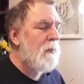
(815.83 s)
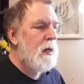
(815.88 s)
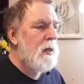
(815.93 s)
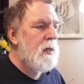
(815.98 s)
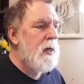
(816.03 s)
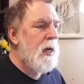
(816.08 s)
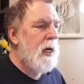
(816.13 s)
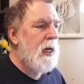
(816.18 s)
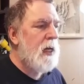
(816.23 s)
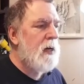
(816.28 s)

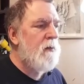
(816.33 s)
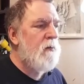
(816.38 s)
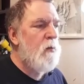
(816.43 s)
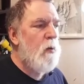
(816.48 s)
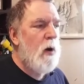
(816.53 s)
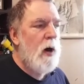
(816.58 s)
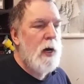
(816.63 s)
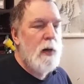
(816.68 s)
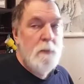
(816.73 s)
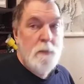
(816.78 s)
Negative
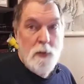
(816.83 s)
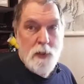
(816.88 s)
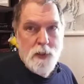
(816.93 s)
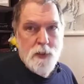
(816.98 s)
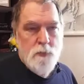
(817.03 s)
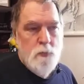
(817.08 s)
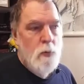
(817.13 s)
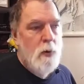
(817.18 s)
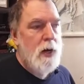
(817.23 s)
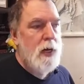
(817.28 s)
1
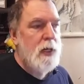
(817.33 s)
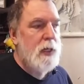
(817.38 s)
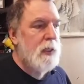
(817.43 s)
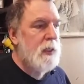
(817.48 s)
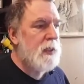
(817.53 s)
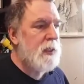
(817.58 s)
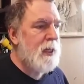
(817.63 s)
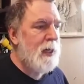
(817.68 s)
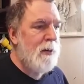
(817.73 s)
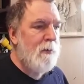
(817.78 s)
plus 1
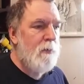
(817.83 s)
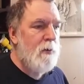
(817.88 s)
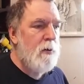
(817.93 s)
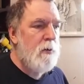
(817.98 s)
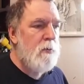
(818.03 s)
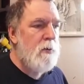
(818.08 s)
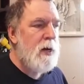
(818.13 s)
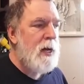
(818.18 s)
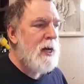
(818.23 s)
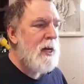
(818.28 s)
is
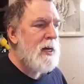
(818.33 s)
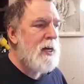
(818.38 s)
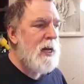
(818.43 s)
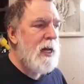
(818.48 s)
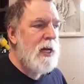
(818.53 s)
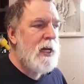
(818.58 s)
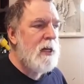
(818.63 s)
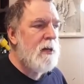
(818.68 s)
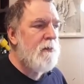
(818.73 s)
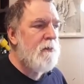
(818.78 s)
0.
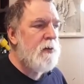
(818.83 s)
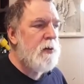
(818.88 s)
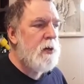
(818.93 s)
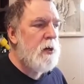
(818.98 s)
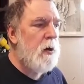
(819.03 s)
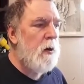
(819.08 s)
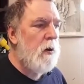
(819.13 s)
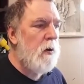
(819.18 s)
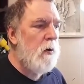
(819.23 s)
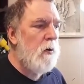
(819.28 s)
Negative
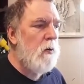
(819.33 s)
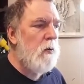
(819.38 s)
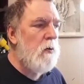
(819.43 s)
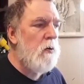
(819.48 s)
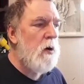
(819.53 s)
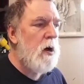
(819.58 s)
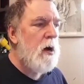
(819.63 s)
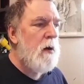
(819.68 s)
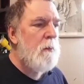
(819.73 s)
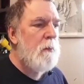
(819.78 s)
2
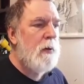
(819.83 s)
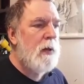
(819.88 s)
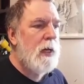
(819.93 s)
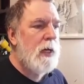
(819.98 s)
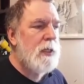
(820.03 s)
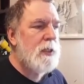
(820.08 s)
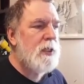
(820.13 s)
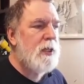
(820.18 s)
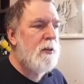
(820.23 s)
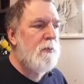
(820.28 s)

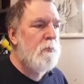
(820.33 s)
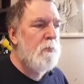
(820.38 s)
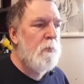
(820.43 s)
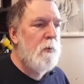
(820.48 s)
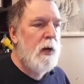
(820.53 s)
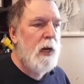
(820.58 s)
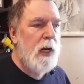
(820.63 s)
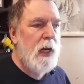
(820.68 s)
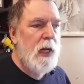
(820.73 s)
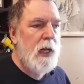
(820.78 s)
plus
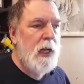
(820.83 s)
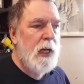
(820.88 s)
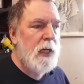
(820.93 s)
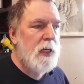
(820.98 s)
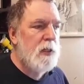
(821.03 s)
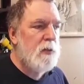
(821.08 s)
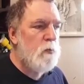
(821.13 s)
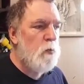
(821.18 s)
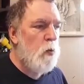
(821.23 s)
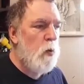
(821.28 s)
3
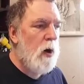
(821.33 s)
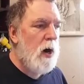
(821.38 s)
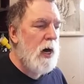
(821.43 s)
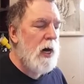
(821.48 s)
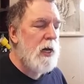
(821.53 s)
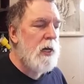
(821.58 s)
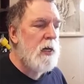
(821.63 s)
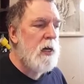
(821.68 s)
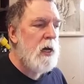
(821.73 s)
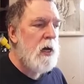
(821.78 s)
is
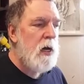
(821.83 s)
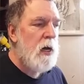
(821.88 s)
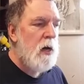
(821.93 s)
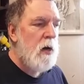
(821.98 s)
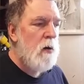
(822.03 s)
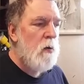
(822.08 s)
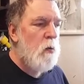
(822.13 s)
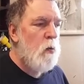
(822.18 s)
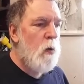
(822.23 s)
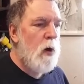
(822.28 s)
1.
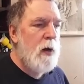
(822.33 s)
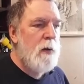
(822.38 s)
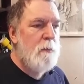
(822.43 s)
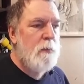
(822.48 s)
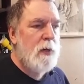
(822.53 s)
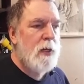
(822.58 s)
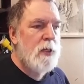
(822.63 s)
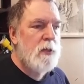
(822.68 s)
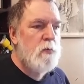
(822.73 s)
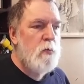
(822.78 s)
1
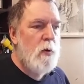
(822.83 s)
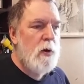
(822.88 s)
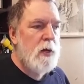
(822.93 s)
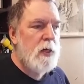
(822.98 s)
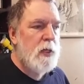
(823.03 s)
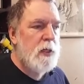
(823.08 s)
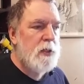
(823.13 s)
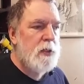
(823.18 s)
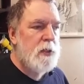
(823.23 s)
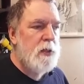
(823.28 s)
plus 1
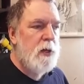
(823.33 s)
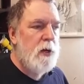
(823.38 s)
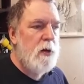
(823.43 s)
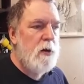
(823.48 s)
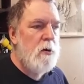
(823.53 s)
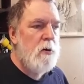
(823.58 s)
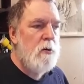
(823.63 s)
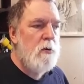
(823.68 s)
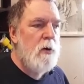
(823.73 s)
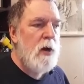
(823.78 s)
is
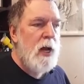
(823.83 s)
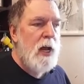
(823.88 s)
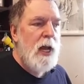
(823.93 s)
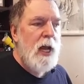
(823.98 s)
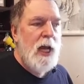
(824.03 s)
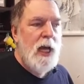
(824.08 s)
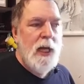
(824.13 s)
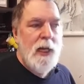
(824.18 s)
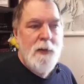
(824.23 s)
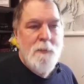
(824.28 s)
2.
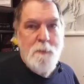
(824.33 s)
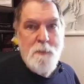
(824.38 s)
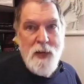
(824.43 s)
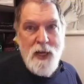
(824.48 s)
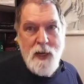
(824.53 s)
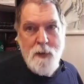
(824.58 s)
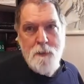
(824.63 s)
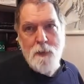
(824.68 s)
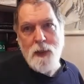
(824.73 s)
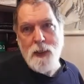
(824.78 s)
And
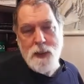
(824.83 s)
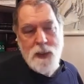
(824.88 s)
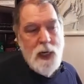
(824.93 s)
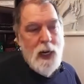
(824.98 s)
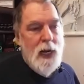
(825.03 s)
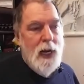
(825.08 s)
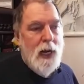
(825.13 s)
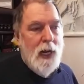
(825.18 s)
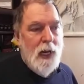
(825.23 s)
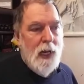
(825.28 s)
B plus
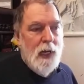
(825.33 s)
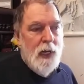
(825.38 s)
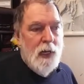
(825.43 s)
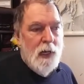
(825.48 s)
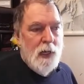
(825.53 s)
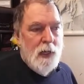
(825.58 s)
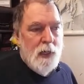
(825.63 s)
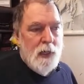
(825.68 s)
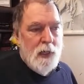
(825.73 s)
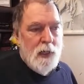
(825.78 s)
A
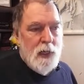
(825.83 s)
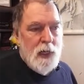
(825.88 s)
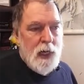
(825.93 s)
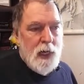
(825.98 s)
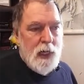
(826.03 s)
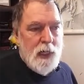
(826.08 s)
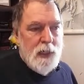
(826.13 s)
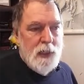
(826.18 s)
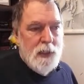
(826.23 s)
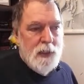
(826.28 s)

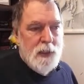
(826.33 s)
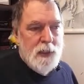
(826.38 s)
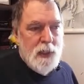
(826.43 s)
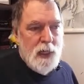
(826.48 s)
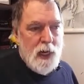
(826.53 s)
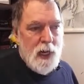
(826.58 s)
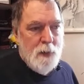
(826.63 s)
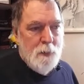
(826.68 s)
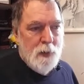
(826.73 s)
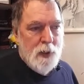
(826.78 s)
is
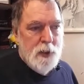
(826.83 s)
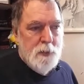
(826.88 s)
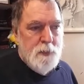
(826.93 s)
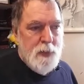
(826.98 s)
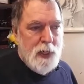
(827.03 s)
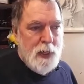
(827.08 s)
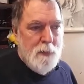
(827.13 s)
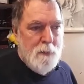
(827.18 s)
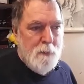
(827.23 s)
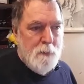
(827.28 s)
A plus B.